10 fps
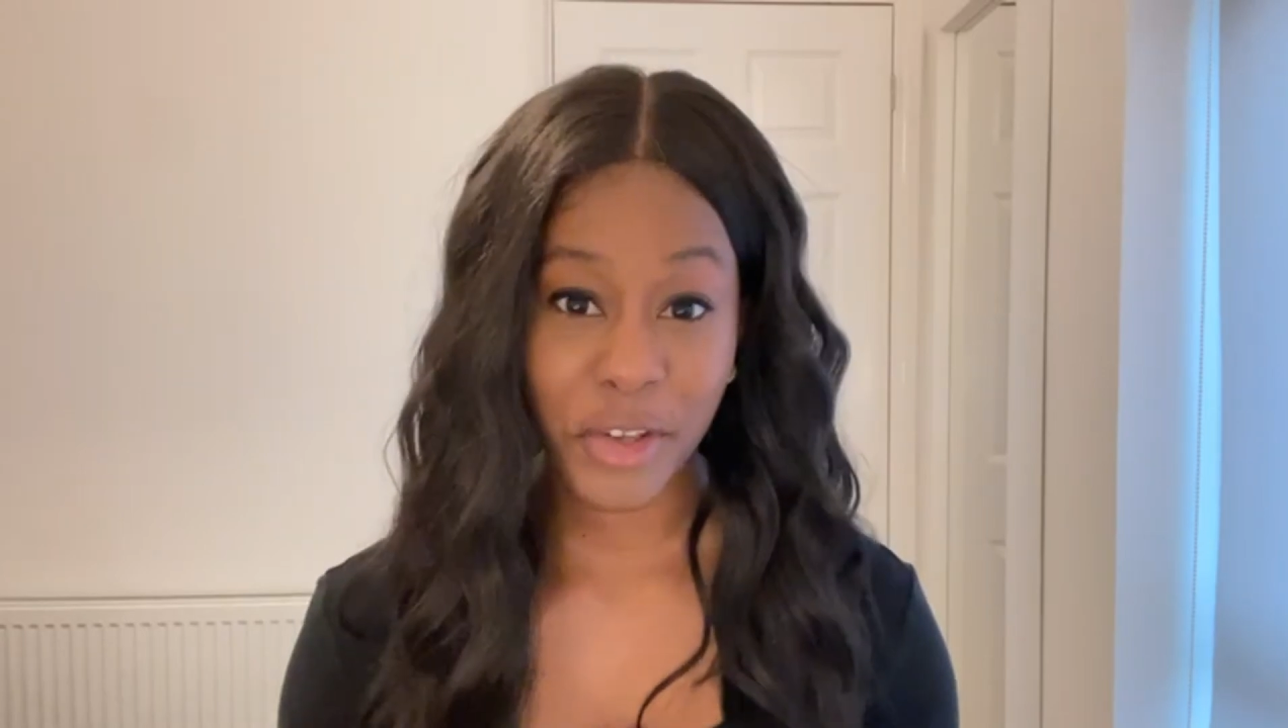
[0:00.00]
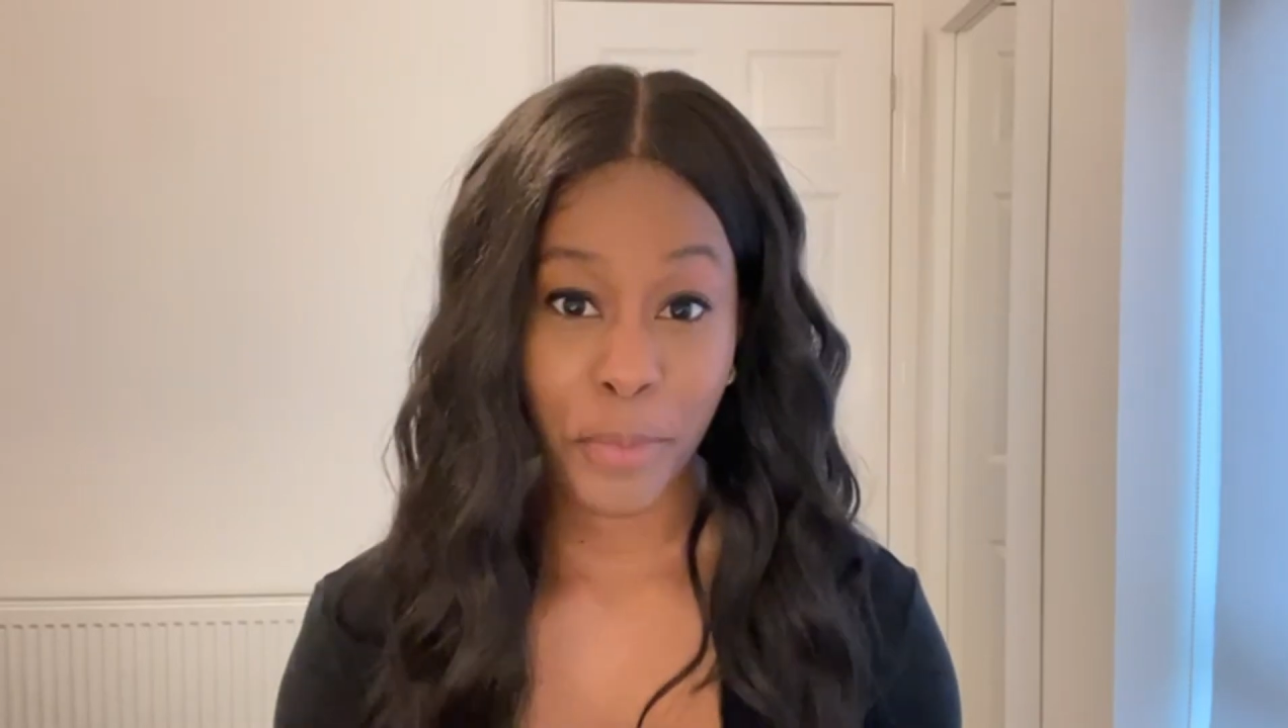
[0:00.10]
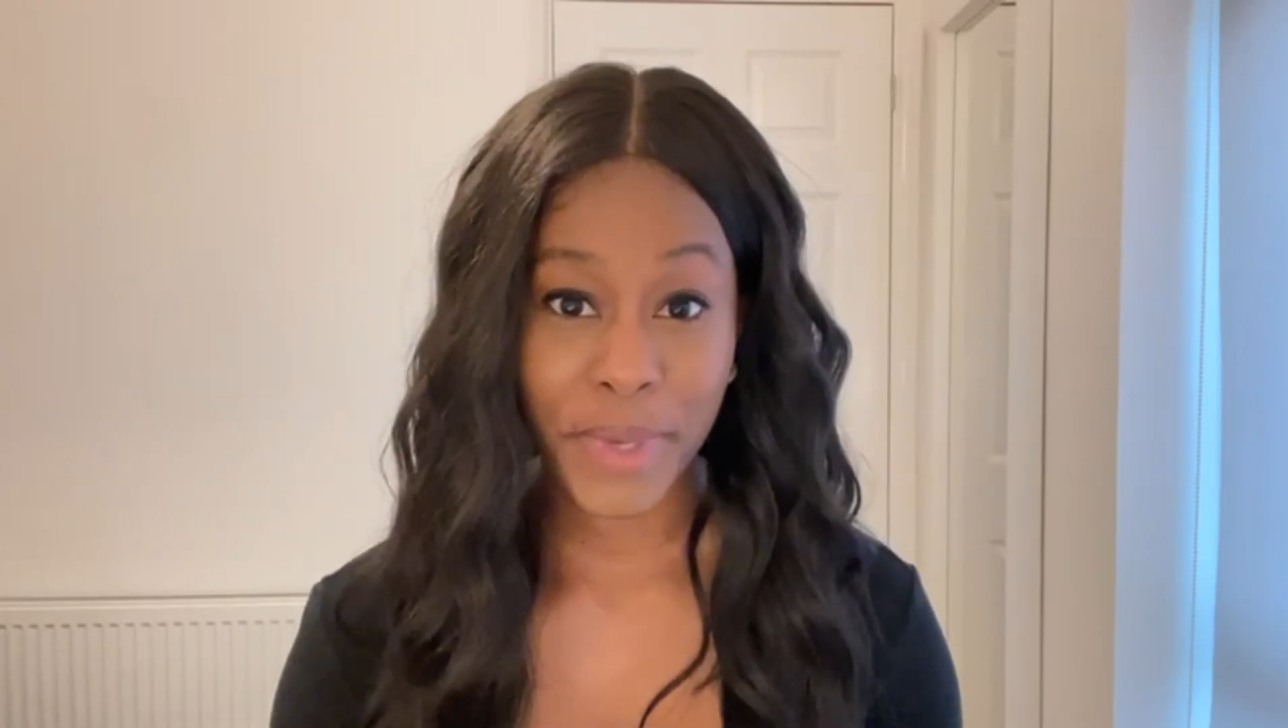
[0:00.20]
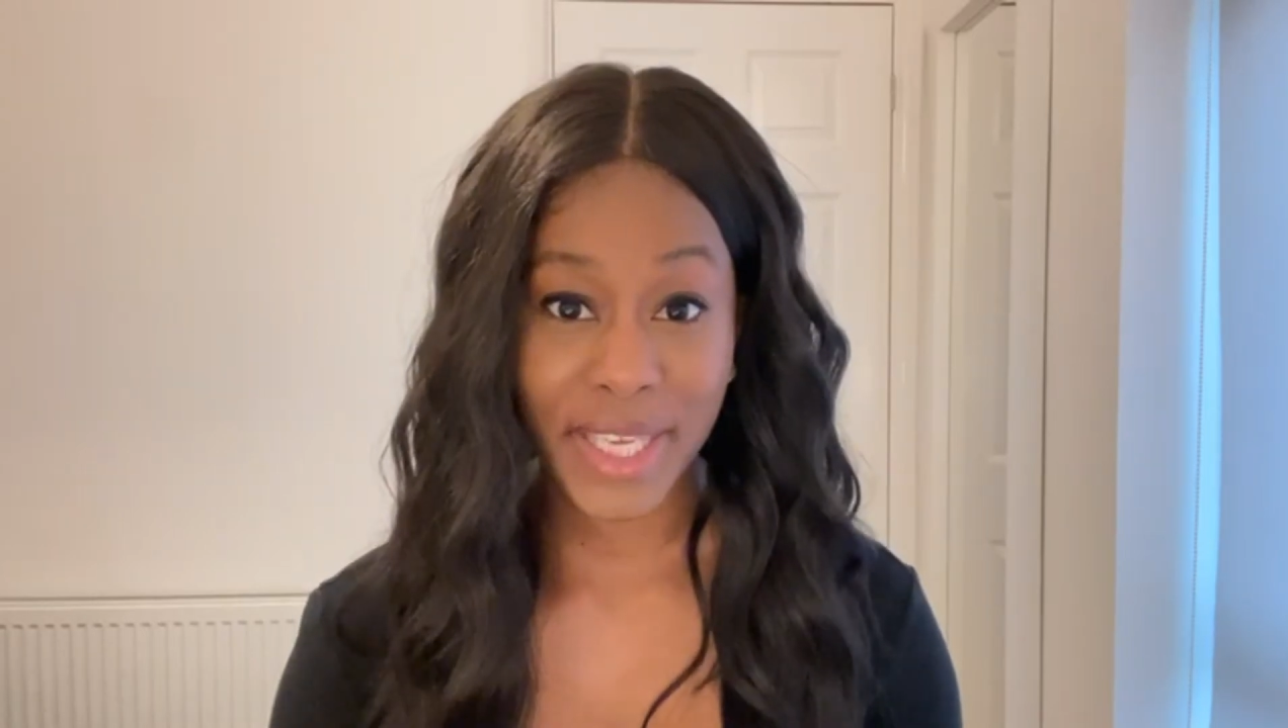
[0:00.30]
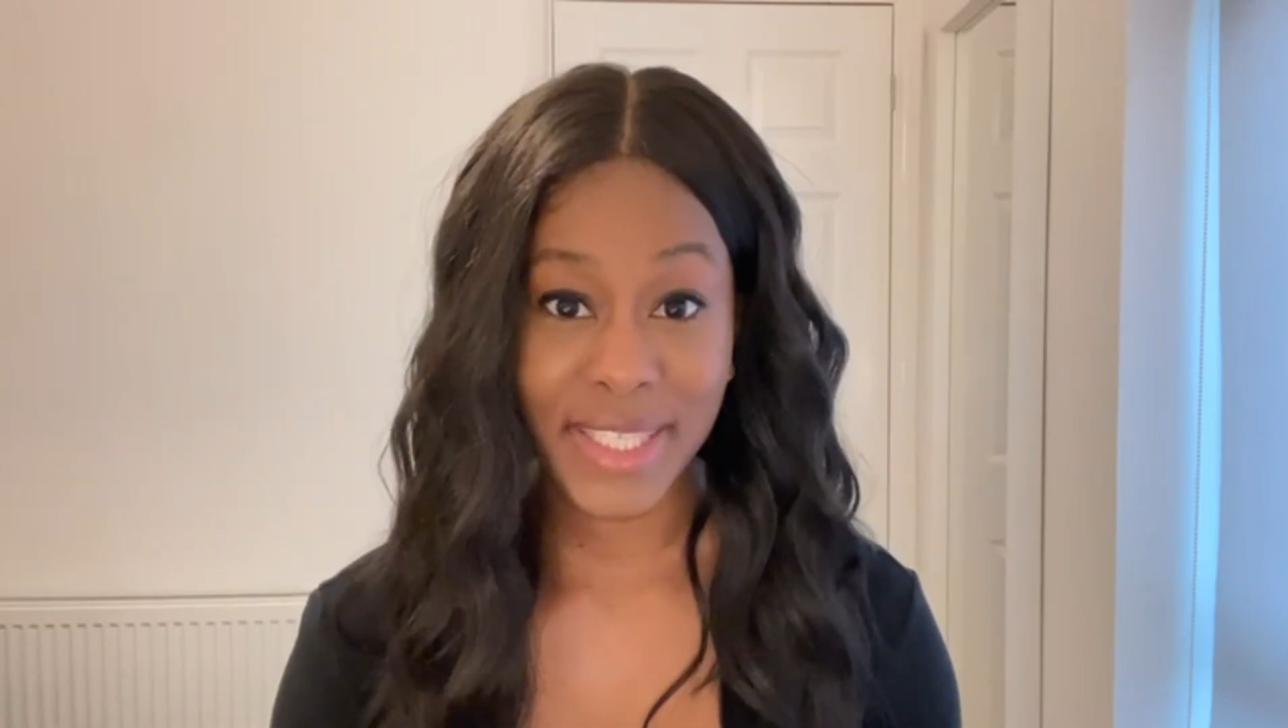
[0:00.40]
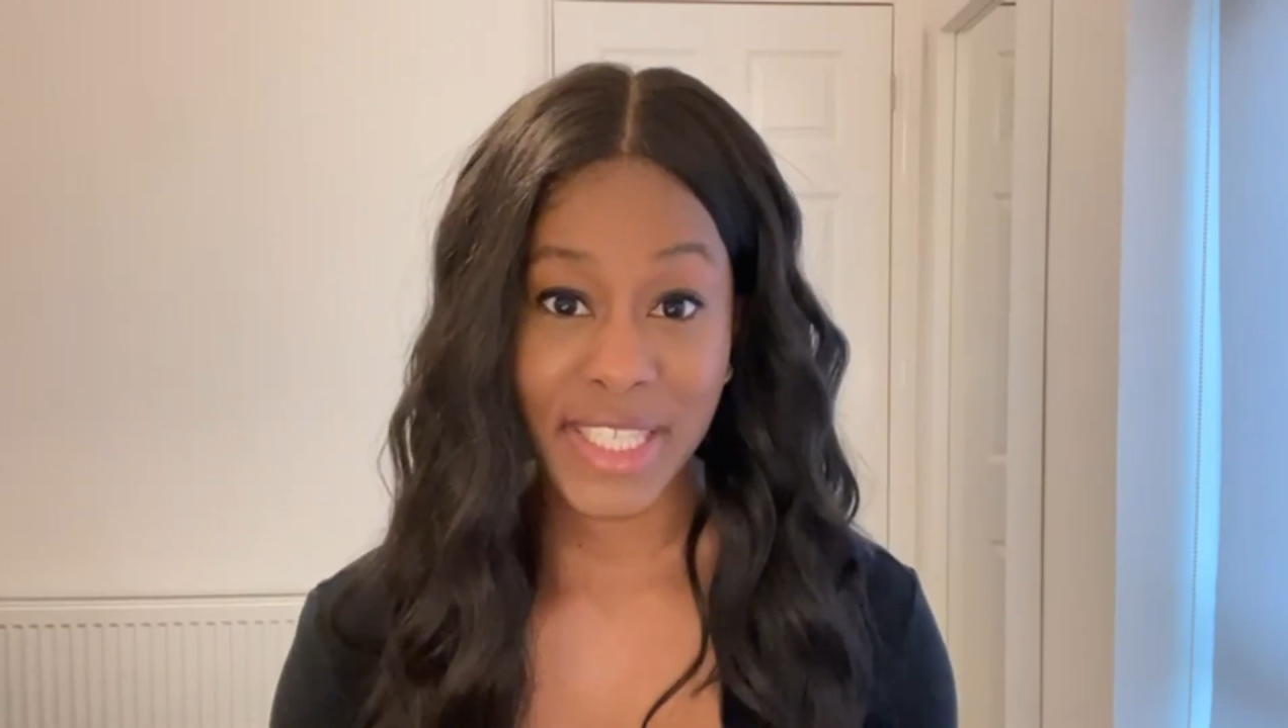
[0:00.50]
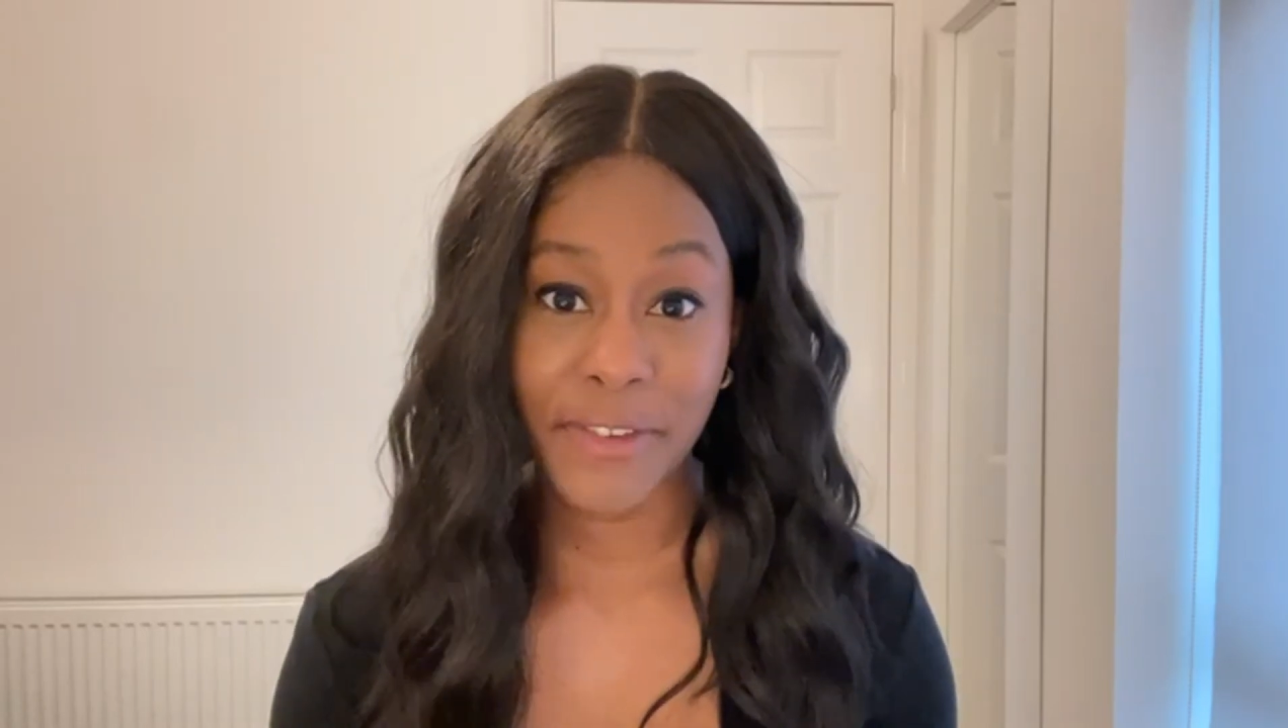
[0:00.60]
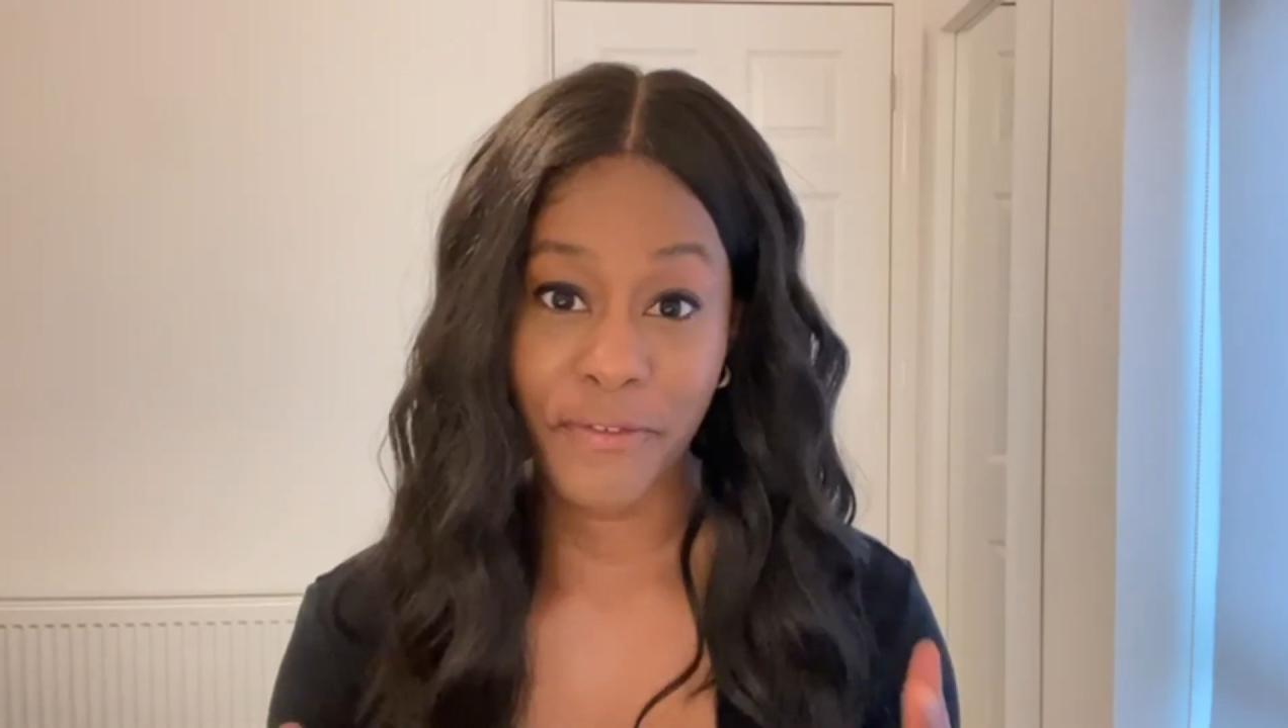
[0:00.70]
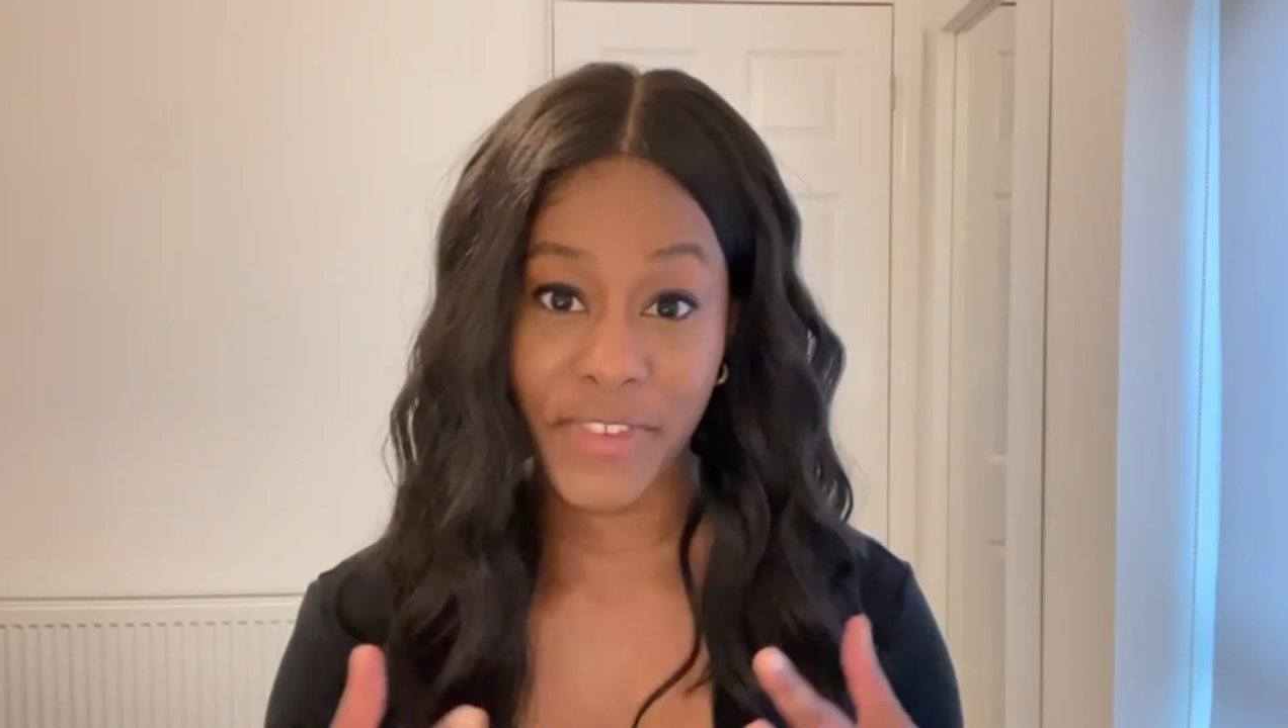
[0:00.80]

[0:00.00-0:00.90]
your pieces